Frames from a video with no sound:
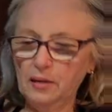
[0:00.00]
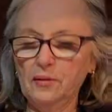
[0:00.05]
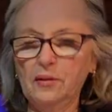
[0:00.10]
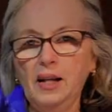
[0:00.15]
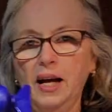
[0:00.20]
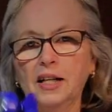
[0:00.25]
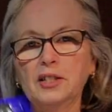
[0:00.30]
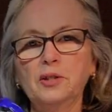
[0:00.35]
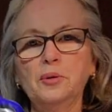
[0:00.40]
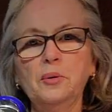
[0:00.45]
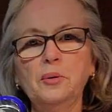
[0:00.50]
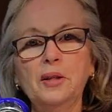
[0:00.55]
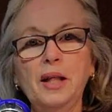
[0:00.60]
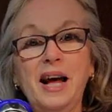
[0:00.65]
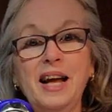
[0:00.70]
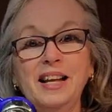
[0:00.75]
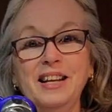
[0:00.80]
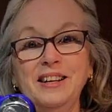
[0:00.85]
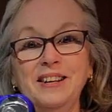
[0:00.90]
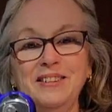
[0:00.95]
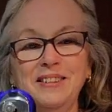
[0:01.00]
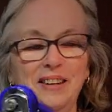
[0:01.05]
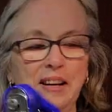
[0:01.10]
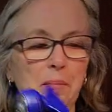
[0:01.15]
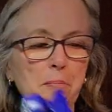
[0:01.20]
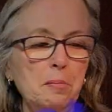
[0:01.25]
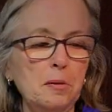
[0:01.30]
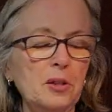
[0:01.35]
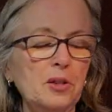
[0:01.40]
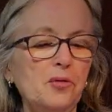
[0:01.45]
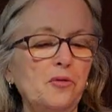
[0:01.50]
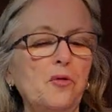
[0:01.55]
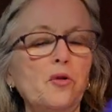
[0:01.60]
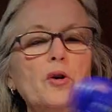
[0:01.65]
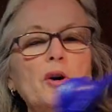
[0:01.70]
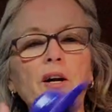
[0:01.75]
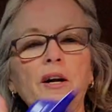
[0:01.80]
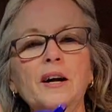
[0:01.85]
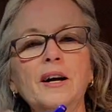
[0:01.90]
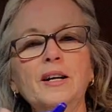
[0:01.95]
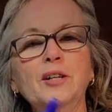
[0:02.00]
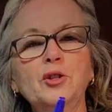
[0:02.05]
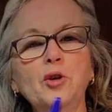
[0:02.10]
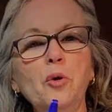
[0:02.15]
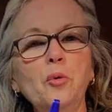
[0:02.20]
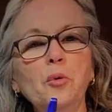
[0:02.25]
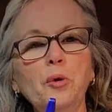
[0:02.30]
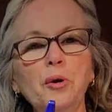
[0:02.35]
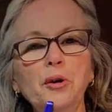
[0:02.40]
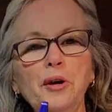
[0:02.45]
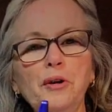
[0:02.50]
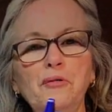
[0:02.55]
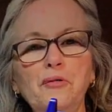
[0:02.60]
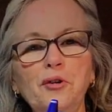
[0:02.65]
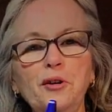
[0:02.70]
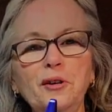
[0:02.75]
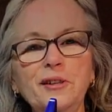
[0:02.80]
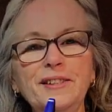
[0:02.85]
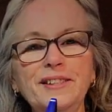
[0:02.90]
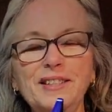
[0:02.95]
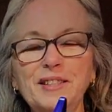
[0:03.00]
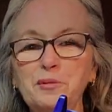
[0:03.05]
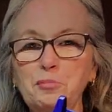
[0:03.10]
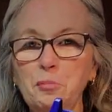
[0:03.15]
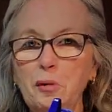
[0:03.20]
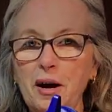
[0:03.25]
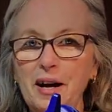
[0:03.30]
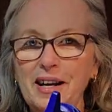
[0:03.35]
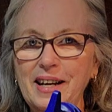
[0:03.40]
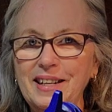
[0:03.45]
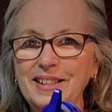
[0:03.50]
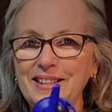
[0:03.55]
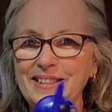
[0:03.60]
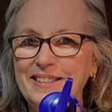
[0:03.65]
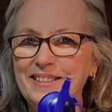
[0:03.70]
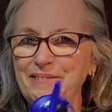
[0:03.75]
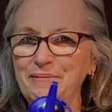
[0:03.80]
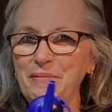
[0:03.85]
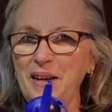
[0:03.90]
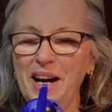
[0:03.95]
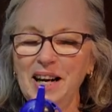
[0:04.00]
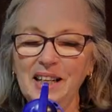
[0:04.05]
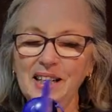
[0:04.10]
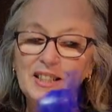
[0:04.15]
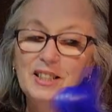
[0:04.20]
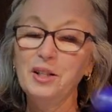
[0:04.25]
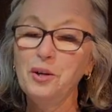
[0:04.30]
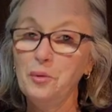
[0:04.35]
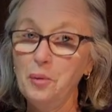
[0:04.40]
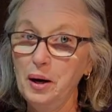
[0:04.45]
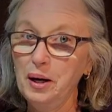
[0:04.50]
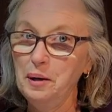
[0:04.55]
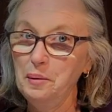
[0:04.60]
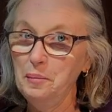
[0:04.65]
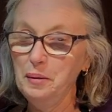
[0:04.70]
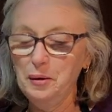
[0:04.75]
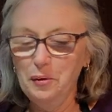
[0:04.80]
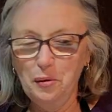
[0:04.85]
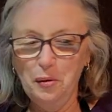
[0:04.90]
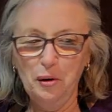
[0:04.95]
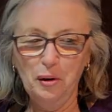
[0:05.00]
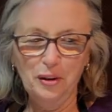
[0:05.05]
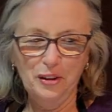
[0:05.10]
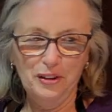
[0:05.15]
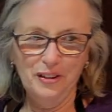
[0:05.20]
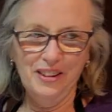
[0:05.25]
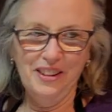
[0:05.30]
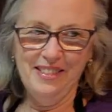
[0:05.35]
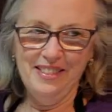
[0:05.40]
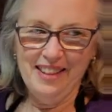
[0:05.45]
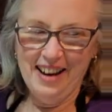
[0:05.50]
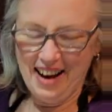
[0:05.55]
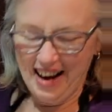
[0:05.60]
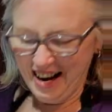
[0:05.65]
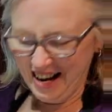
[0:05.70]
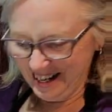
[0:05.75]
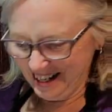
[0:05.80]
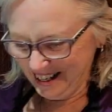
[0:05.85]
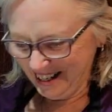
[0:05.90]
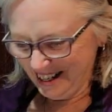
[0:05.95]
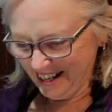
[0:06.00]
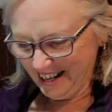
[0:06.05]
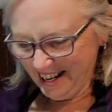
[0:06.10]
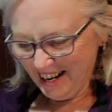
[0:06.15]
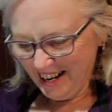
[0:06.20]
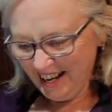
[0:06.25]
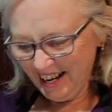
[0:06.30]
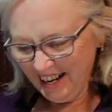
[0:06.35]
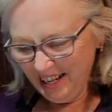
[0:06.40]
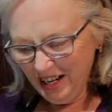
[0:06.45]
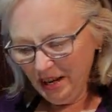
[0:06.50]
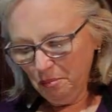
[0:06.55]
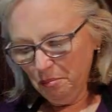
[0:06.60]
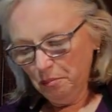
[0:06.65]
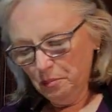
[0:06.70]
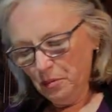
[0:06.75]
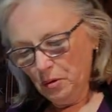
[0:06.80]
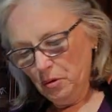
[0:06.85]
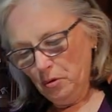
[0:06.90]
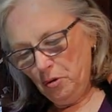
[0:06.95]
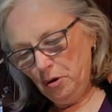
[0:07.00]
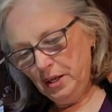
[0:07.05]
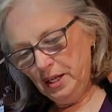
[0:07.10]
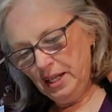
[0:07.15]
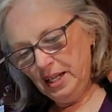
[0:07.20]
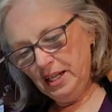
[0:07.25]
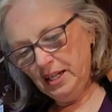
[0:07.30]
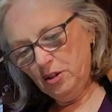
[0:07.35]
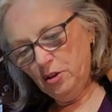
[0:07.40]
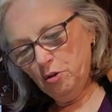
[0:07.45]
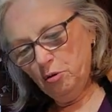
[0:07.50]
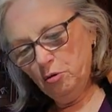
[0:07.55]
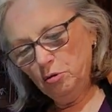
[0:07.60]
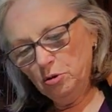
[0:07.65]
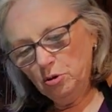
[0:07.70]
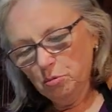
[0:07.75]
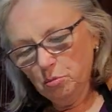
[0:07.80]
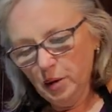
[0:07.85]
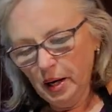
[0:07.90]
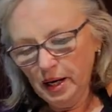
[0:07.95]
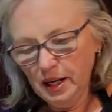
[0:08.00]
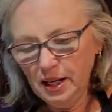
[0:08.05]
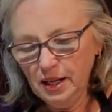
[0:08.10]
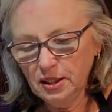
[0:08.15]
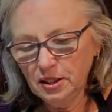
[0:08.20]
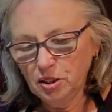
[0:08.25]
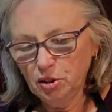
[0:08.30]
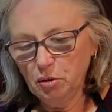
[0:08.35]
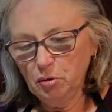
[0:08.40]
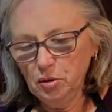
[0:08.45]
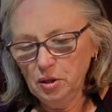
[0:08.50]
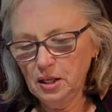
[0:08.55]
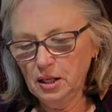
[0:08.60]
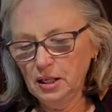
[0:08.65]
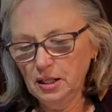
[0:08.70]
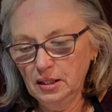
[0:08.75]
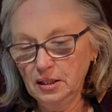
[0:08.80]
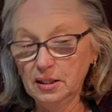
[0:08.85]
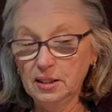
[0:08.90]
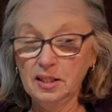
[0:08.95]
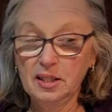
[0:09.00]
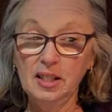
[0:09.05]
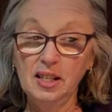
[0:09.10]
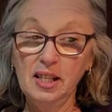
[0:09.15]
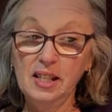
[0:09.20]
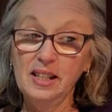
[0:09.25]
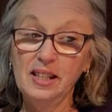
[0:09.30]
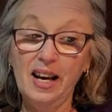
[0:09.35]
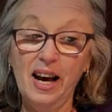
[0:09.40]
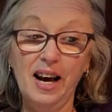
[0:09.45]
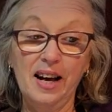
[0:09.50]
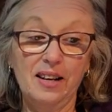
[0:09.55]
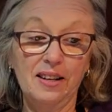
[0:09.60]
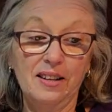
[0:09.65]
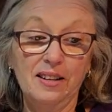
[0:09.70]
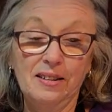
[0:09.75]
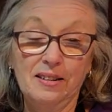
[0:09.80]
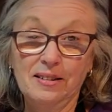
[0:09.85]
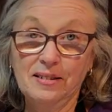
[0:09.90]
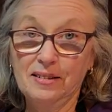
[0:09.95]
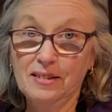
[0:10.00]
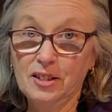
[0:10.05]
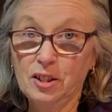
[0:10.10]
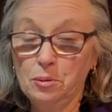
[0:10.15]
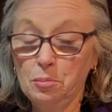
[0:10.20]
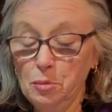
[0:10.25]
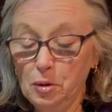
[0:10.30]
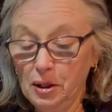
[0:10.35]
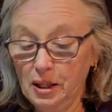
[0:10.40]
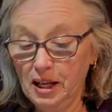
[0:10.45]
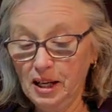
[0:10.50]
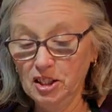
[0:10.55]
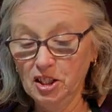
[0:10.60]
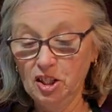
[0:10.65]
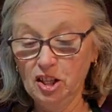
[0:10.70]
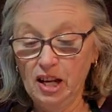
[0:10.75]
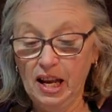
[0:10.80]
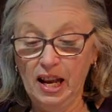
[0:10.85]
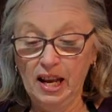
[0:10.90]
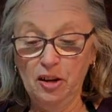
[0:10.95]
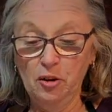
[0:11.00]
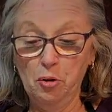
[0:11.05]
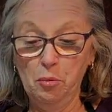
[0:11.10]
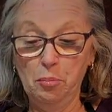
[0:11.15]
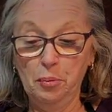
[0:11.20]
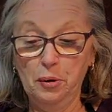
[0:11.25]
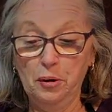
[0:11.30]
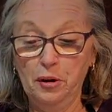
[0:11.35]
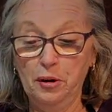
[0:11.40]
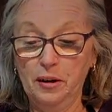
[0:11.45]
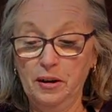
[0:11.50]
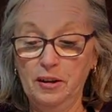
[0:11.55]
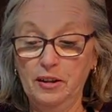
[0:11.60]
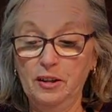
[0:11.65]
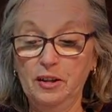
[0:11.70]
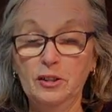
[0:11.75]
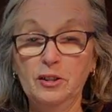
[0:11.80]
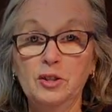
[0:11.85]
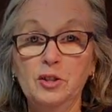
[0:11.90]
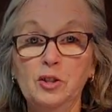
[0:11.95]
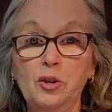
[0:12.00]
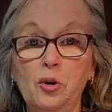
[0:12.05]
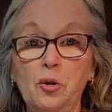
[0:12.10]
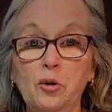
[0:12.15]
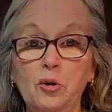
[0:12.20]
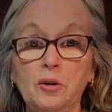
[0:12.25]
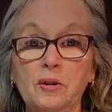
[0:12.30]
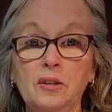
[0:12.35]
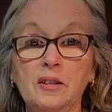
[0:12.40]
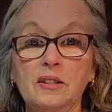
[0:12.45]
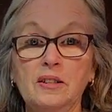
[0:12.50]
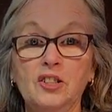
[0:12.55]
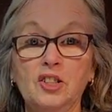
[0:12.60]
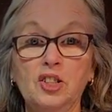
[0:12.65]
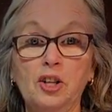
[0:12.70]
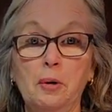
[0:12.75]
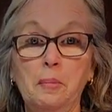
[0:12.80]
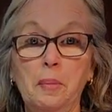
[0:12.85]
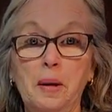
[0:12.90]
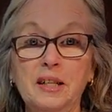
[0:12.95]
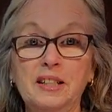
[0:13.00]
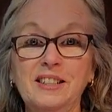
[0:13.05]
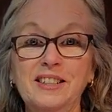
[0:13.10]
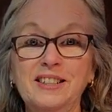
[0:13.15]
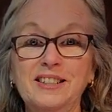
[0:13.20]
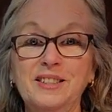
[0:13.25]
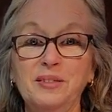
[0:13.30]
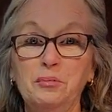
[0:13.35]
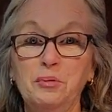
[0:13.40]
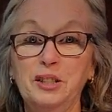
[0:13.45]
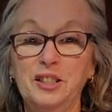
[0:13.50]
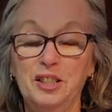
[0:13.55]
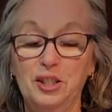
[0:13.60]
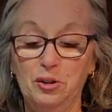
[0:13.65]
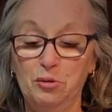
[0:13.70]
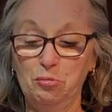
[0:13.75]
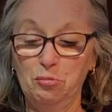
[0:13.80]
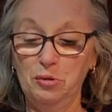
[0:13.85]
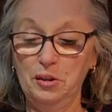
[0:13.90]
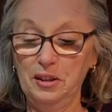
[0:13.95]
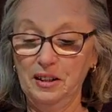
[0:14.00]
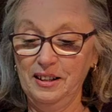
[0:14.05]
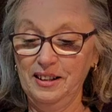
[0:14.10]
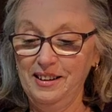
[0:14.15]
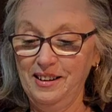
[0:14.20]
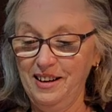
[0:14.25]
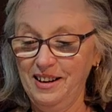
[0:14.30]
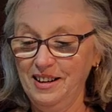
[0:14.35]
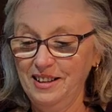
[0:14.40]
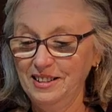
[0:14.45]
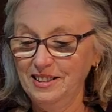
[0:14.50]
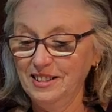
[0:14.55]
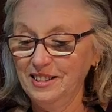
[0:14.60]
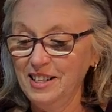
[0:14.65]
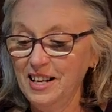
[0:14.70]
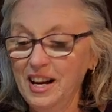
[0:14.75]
That's what that little clipper is for. Don't worry if yours is white. Mine is quite a bit older than that. And I'm going to get those ready so you can see that smooth edge can opener. There's no sharp edges, which is really nice.